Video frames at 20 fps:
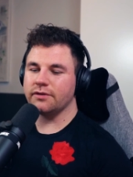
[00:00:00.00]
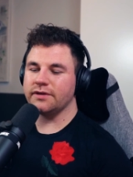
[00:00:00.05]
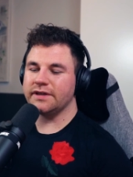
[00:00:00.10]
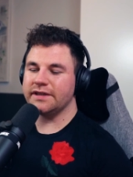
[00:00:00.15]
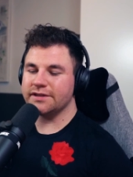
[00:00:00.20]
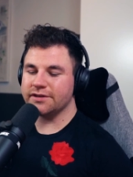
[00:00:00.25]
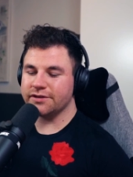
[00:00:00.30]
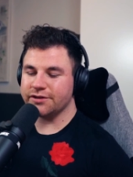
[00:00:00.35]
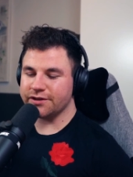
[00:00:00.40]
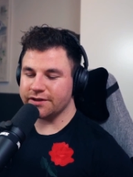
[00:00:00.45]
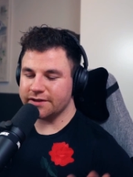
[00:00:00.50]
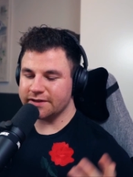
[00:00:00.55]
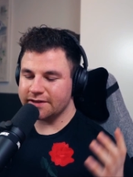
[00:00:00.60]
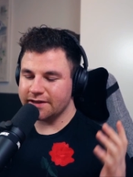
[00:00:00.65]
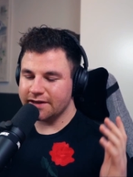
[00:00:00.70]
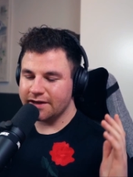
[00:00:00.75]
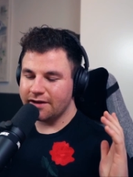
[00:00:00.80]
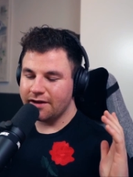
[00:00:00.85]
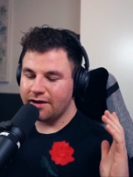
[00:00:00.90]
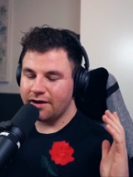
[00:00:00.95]
These are just
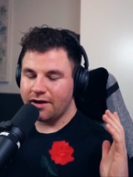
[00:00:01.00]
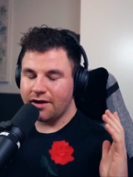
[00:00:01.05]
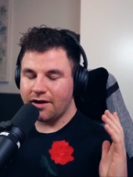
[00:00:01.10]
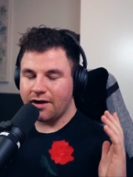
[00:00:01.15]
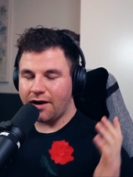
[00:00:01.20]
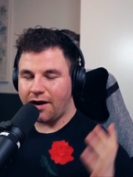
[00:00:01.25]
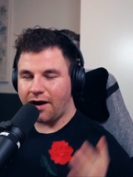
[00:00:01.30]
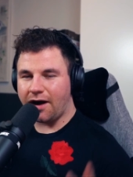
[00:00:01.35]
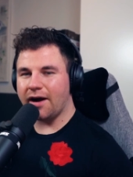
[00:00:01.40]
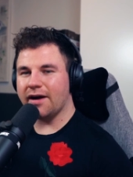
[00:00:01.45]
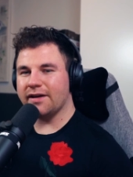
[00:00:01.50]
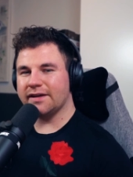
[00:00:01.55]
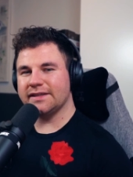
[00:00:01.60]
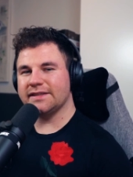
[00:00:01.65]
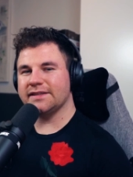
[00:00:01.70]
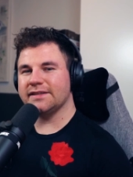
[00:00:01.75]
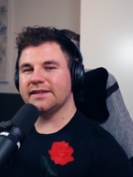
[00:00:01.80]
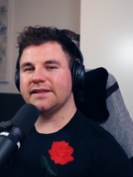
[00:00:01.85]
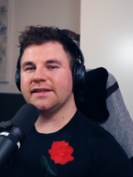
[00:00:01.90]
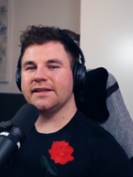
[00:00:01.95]

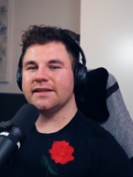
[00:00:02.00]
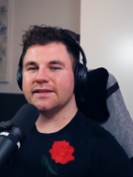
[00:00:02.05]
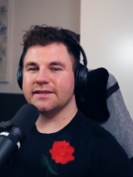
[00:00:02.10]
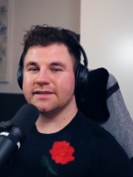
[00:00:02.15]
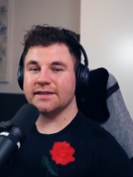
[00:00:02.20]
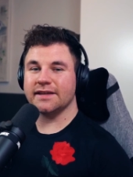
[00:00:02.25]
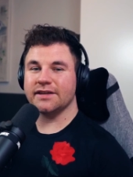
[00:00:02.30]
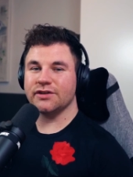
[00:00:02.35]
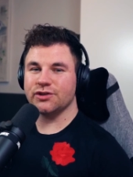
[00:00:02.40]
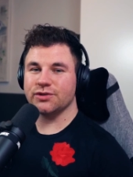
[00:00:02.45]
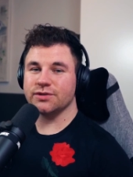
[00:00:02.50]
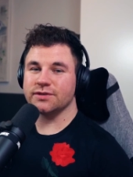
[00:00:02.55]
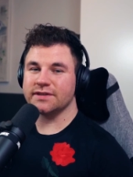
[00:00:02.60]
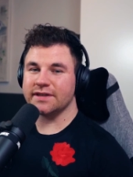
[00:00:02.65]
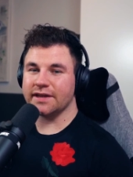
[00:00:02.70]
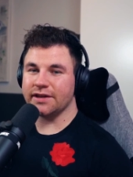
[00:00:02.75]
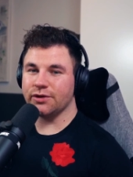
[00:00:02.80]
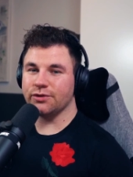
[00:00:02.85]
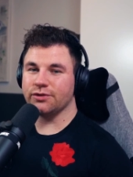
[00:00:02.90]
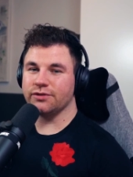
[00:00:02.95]
honestly the essentials
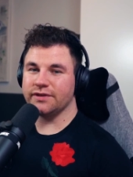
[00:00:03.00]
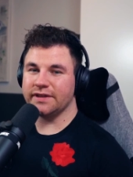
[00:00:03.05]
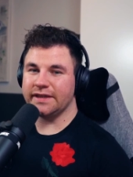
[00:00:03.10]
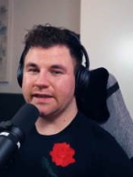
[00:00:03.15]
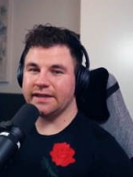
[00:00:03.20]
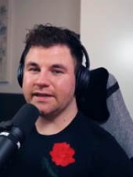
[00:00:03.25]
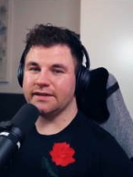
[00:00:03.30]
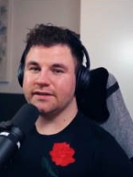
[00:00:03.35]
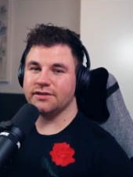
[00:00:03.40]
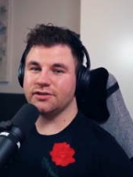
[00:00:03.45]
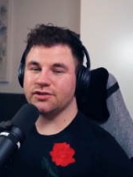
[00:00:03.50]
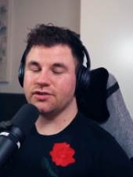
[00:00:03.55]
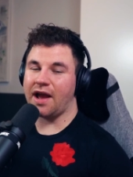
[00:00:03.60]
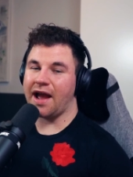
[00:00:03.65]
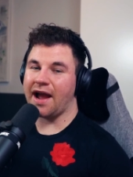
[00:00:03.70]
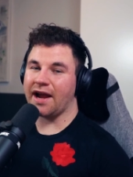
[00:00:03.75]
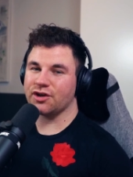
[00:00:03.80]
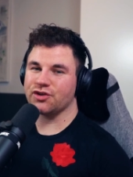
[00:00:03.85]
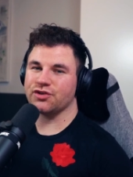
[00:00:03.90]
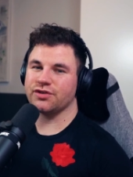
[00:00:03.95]
that you'll need to
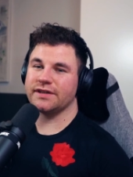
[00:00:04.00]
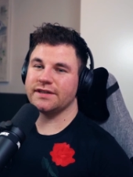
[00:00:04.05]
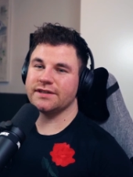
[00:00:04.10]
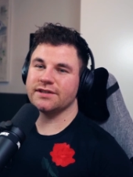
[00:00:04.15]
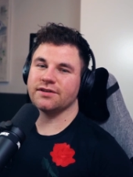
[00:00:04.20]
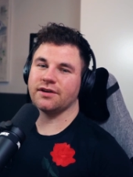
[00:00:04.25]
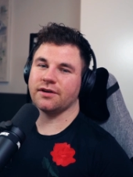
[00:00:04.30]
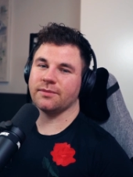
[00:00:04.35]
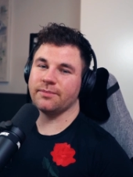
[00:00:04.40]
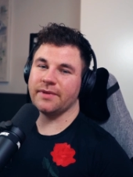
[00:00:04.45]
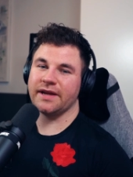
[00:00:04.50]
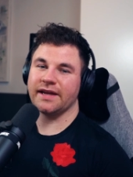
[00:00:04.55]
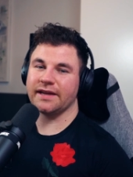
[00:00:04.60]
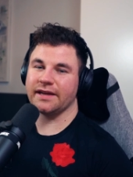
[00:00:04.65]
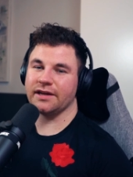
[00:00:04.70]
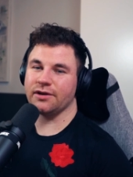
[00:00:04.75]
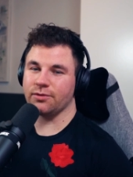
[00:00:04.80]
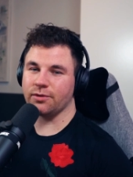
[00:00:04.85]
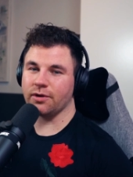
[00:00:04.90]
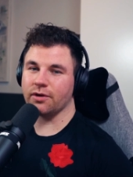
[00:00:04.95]
actually start
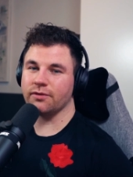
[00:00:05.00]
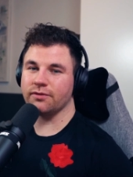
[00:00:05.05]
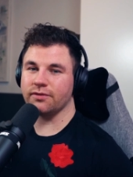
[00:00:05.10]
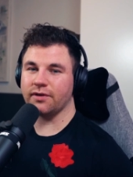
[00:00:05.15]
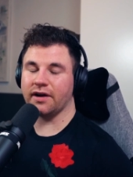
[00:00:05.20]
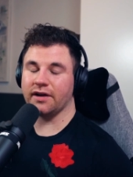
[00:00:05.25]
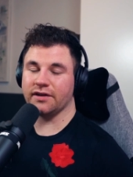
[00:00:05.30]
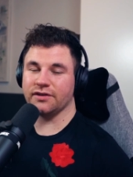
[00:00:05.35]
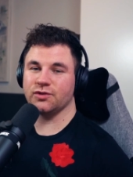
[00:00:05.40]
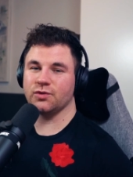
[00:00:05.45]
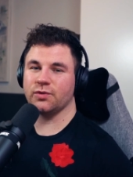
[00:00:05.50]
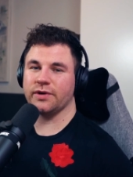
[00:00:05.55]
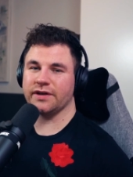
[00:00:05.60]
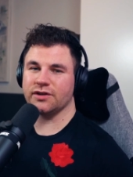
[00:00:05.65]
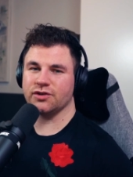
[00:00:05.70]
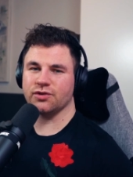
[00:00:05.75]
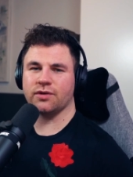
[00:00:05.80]
making growth on Twitch,